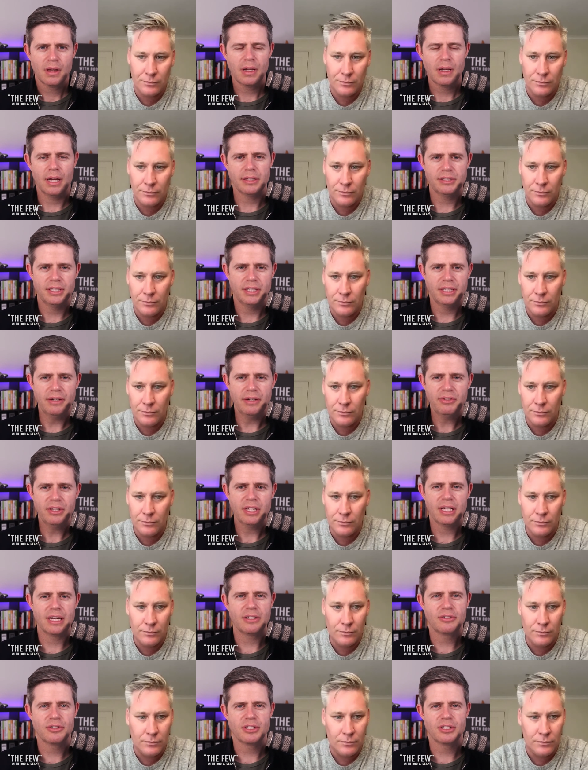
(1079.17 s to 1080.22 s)
Speaker 1: That's definitely
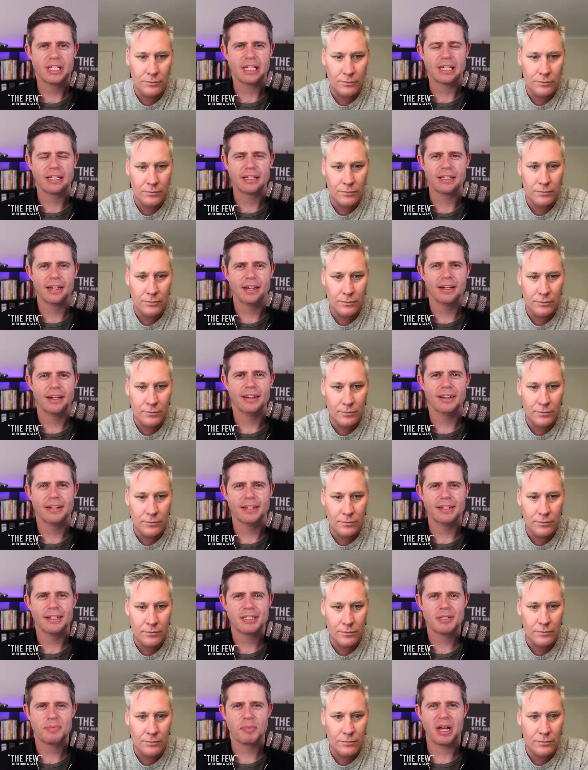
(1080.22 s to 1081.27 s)
an interesting
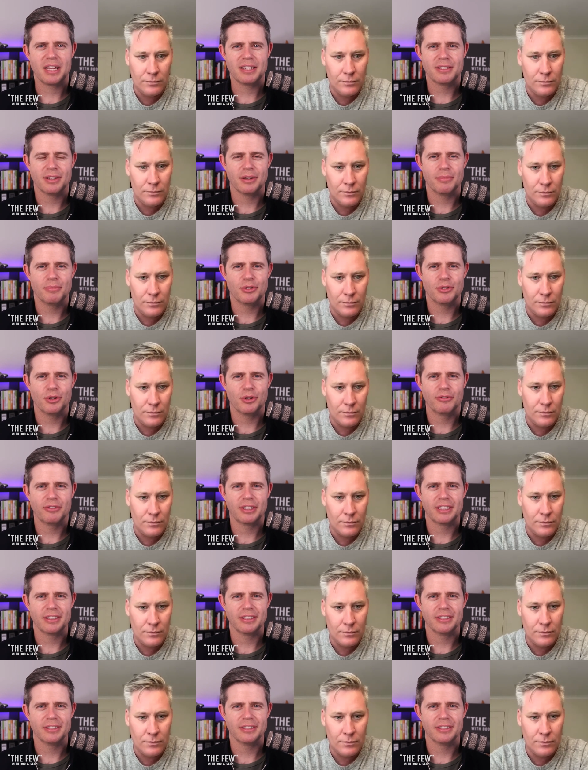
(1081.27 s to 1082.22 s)
uh, space observing